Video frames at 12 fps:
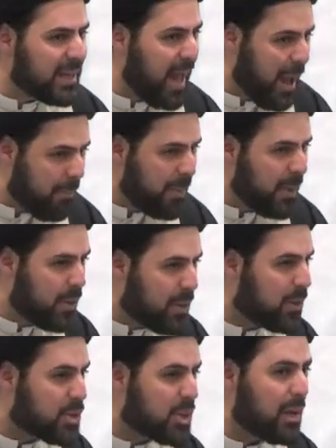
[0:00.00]
and happy with
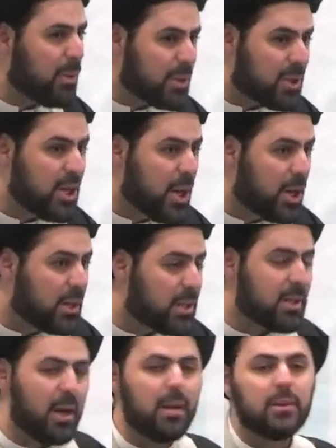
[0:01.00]
your son? Was he a good
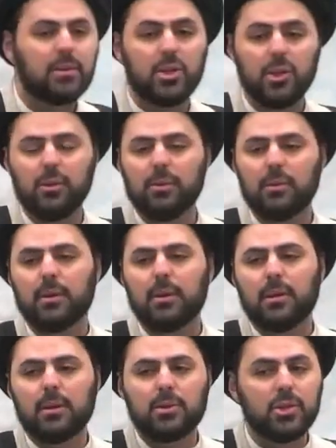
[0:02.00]
son to you?
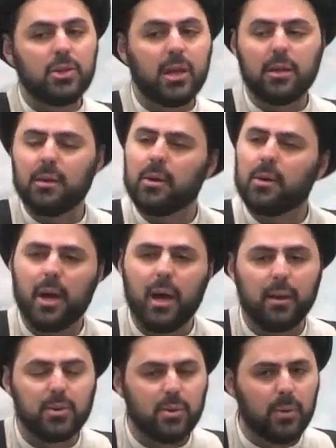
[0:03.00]
She said, no, Ya
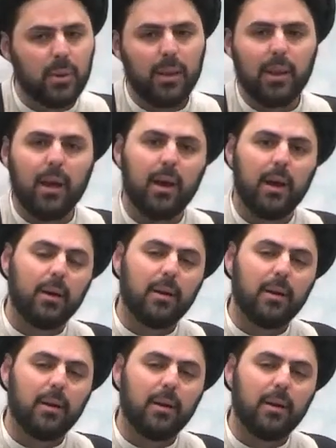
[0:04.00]
Rasulullah.